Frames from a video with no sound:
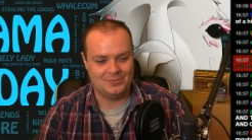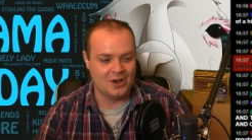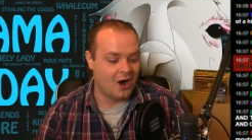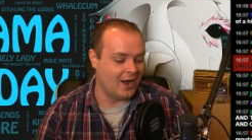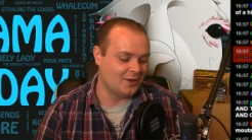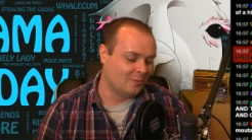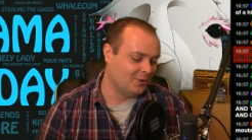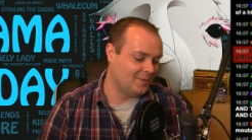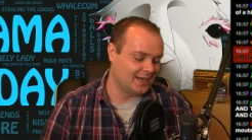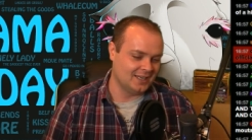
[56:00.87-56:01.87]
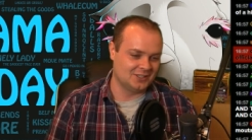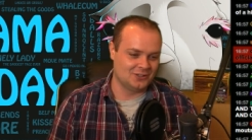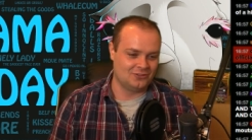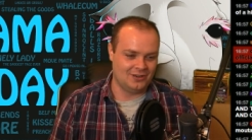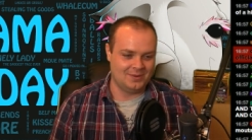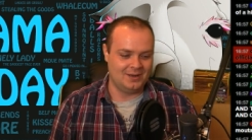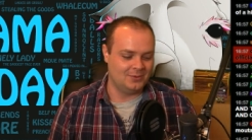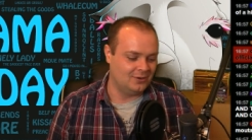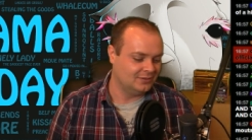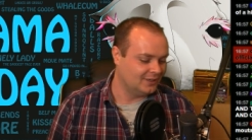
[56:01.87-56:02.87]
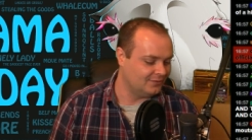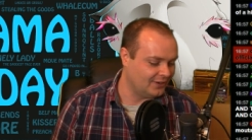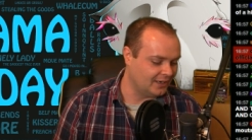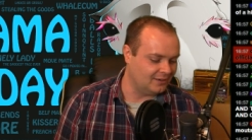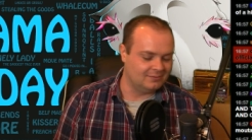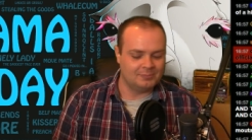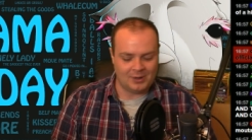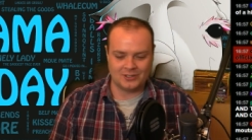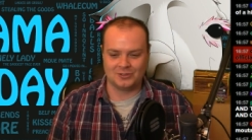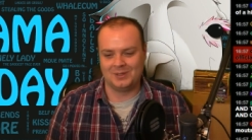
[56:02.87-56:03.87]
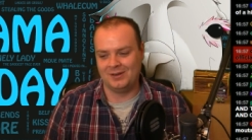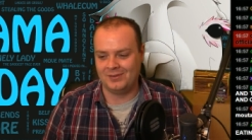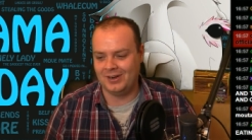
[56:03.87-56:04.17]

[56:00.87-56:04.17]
No, I don't put my kids on stream anymore, if I can possibly avoid